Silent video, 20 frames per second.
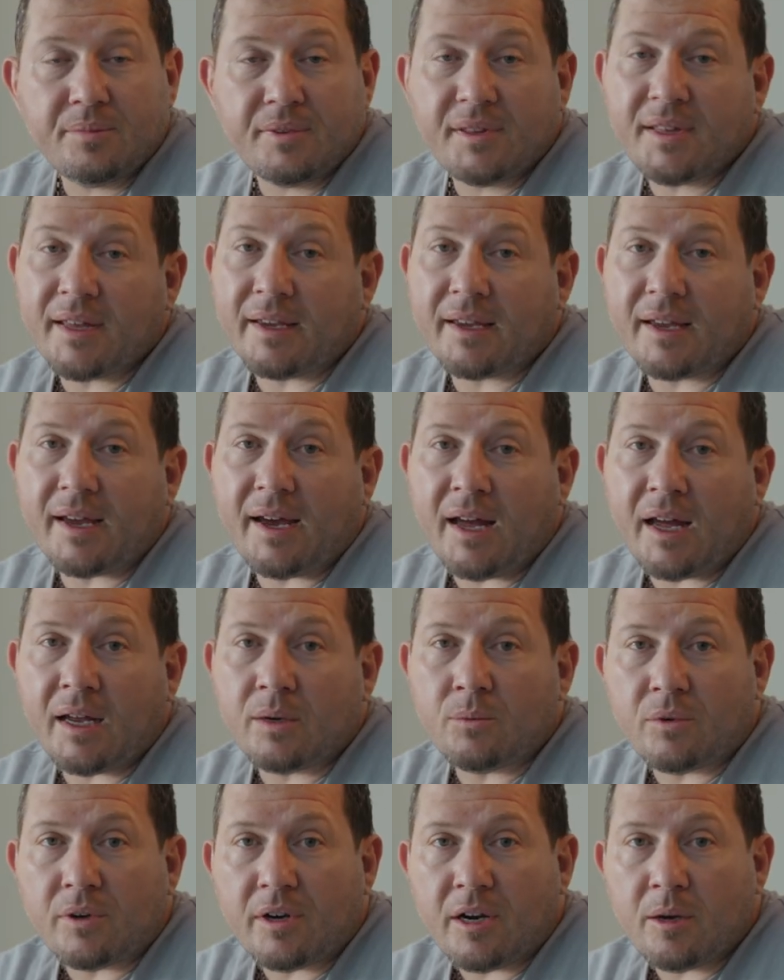thank
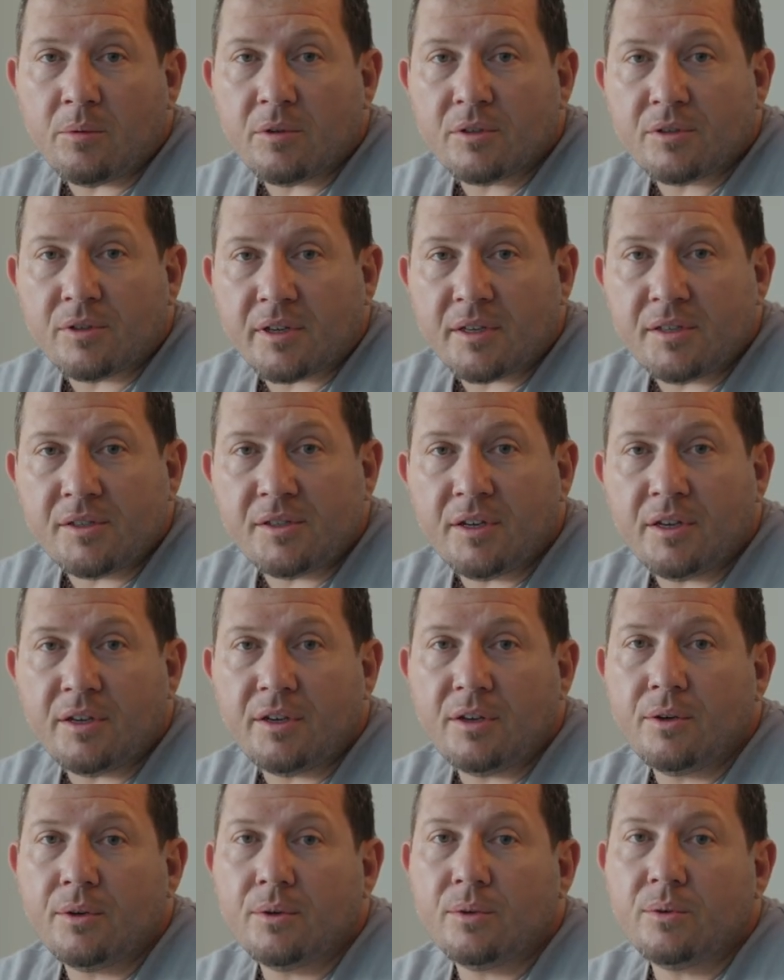God we're able to
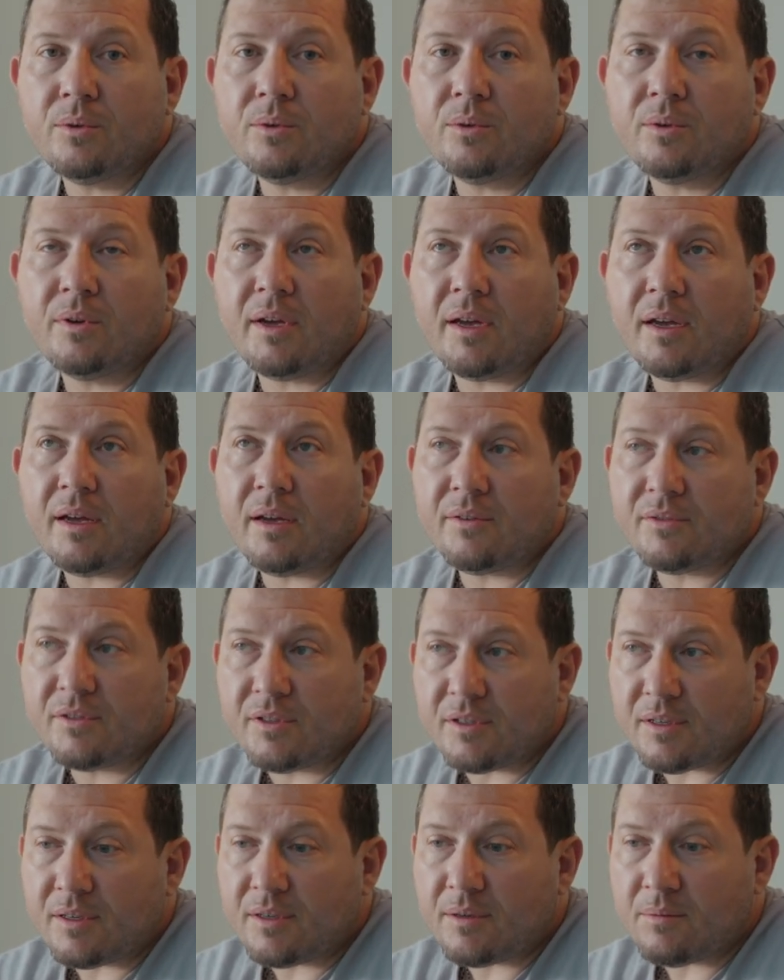continue
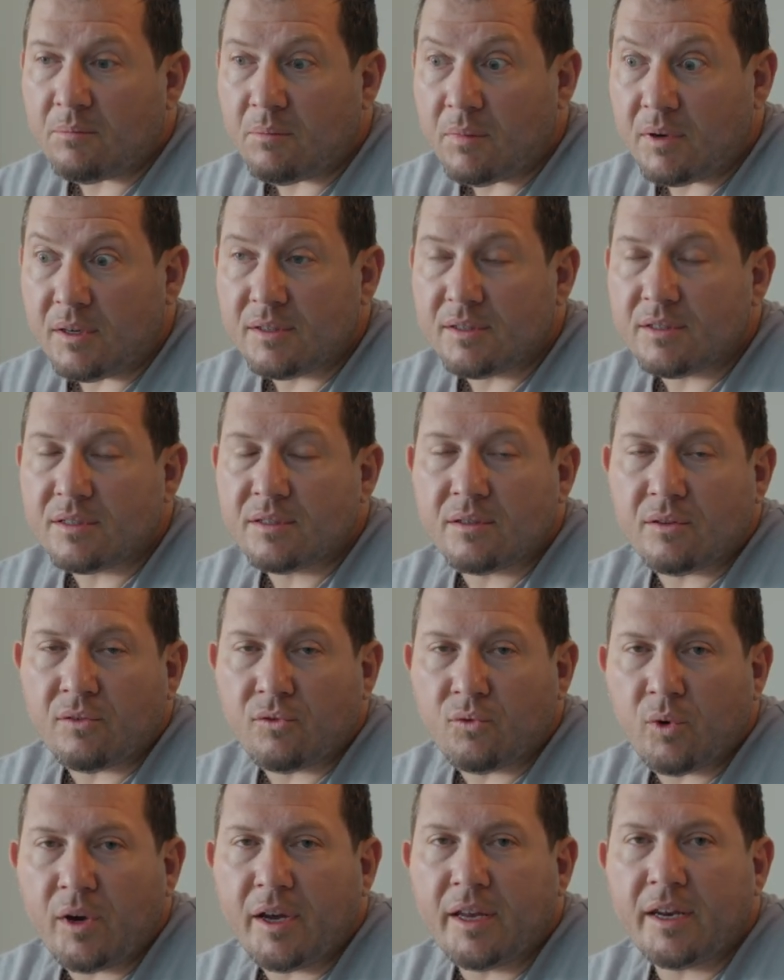after months
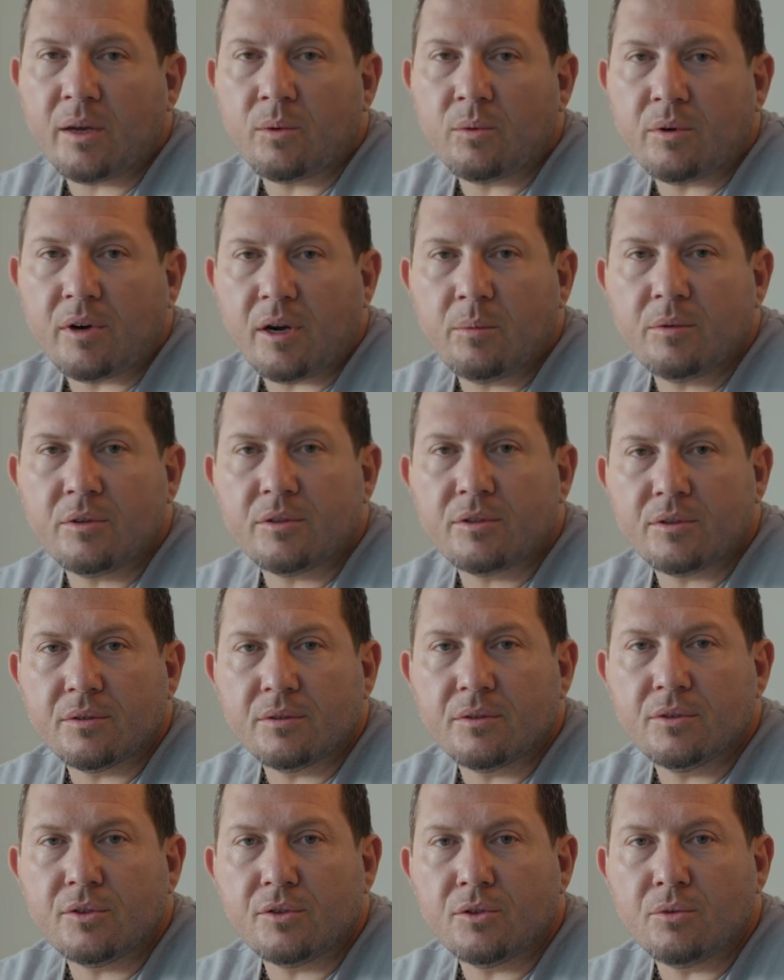of waiting. We're able
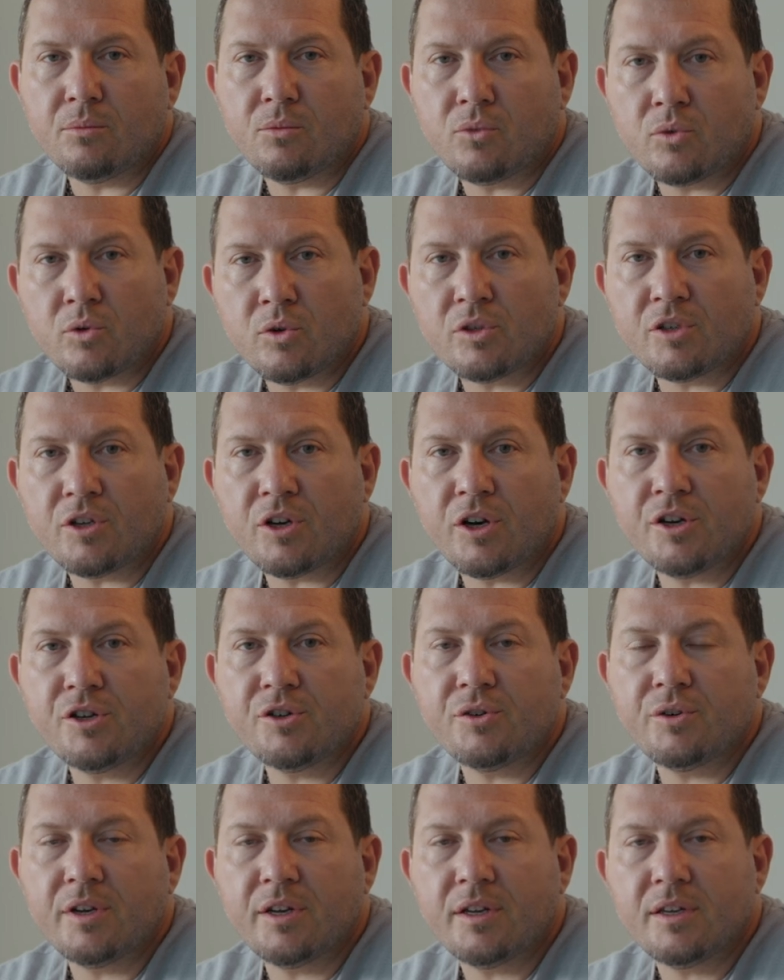to do more
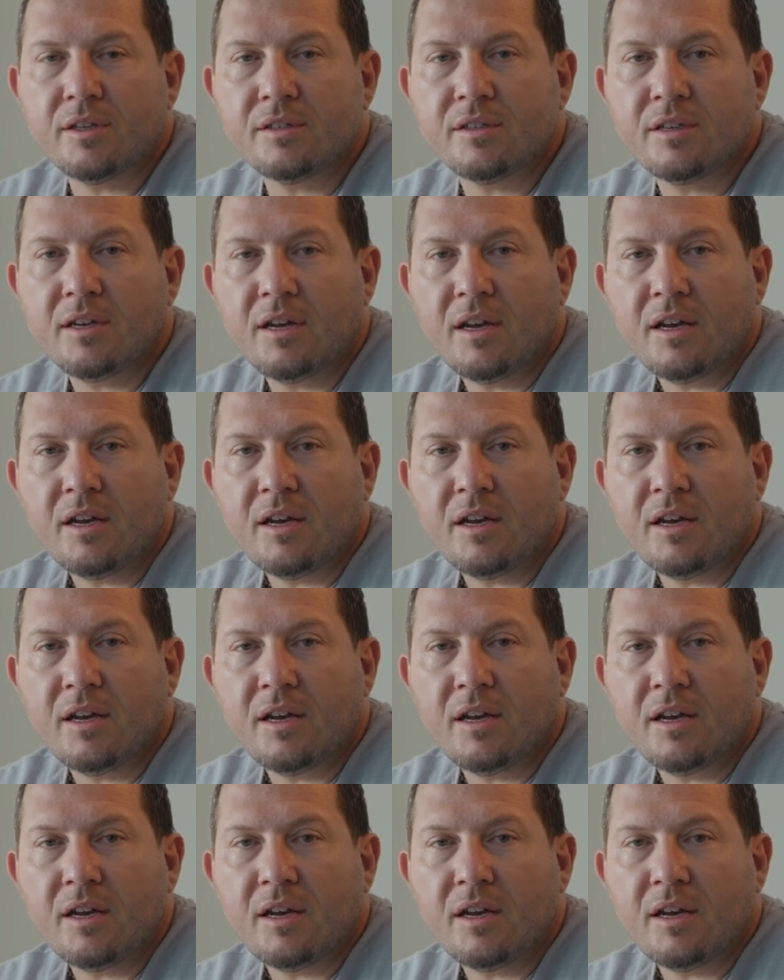surgeries.